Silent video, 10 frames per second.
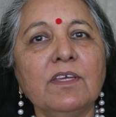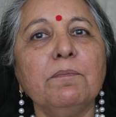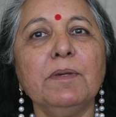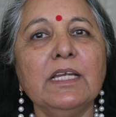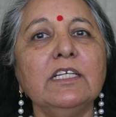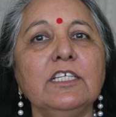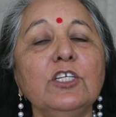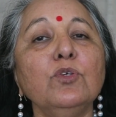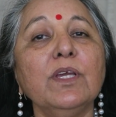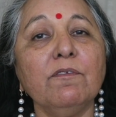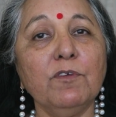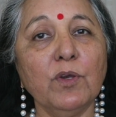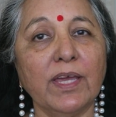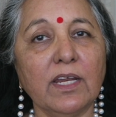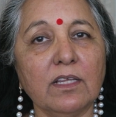the ability to give
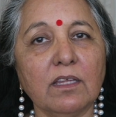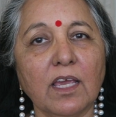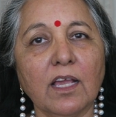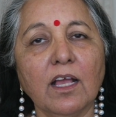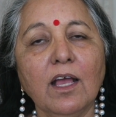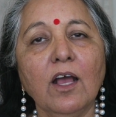you anything.